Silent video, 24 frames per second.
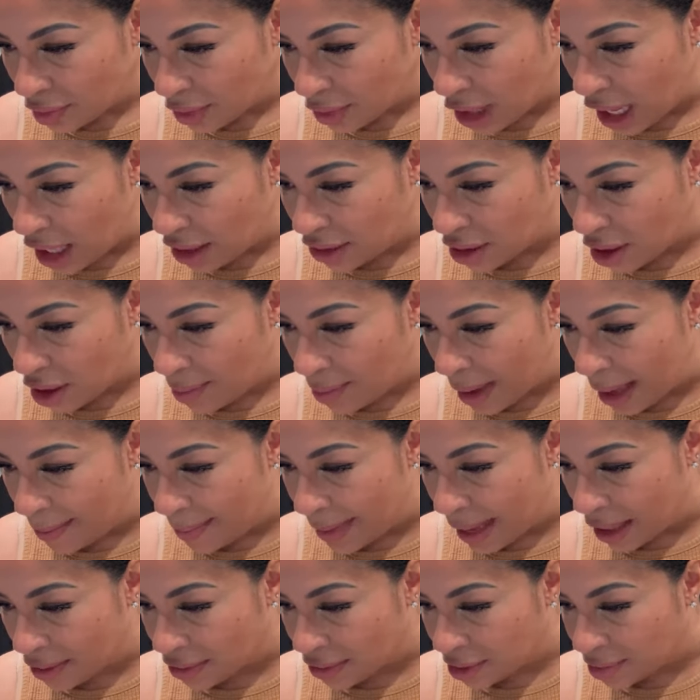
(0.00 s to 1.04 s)
I thought my
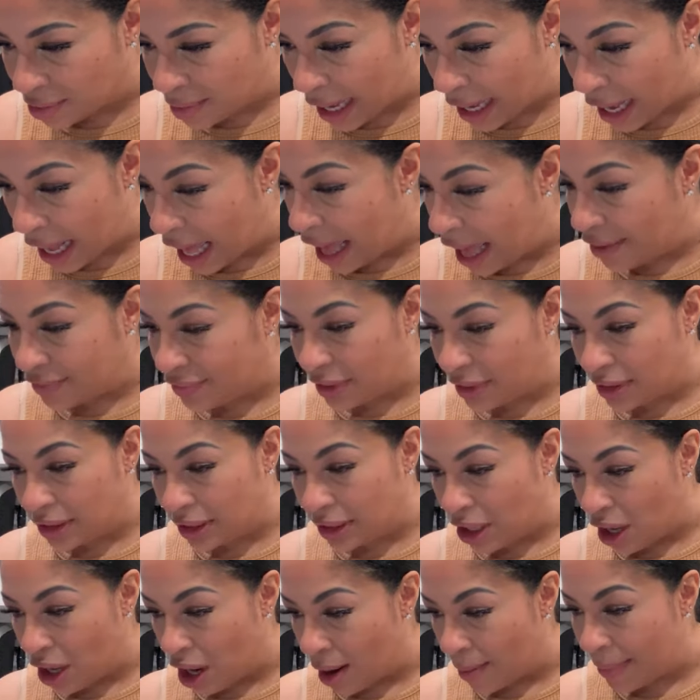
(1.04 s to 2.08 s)
back was bad. Obviously,
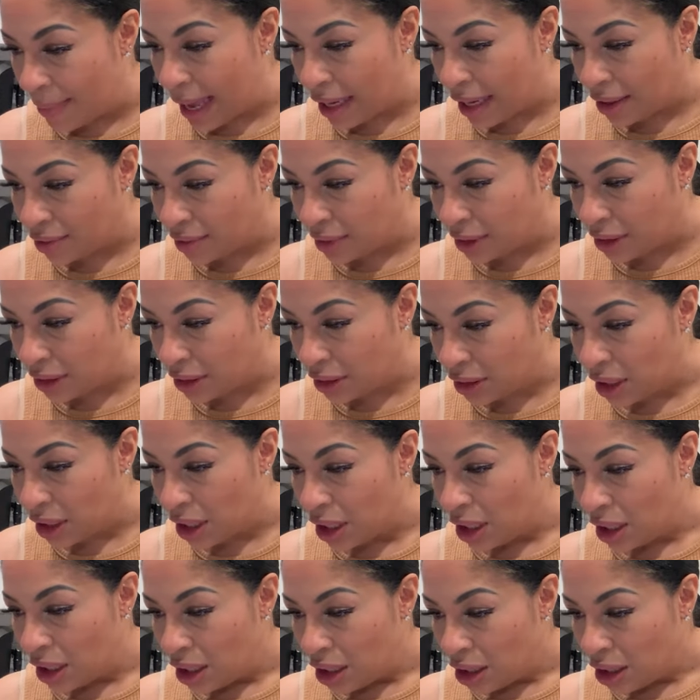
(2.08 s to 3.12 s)
her back was,
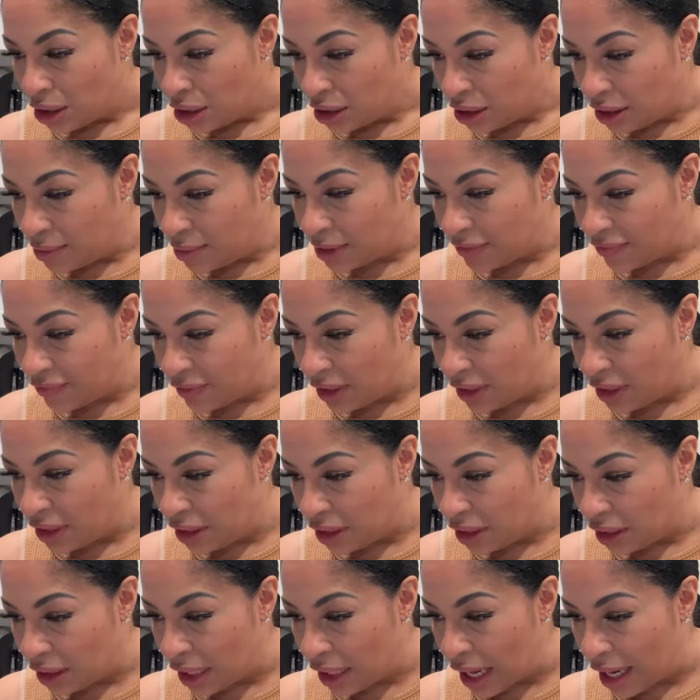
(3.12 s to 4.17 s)
she was feeling in
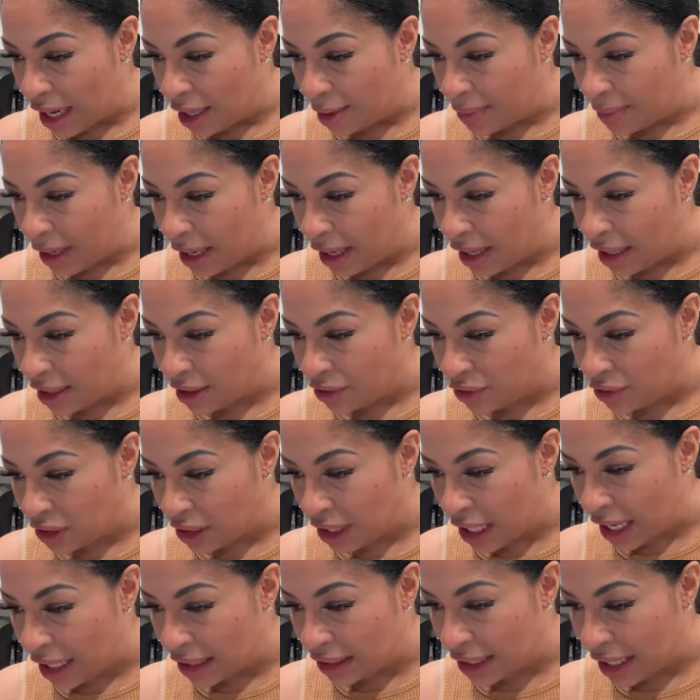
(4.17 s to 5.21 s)
a lot of pain and she
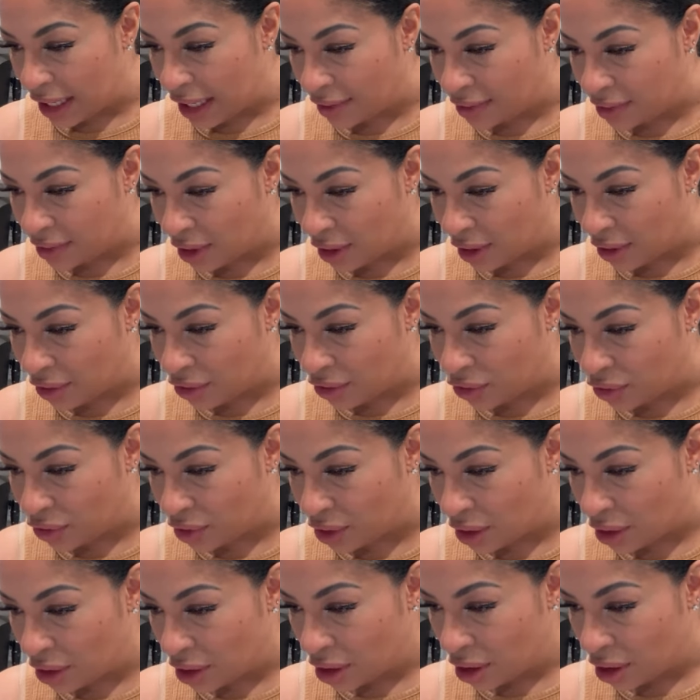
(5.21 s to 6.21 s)
had to have surgery.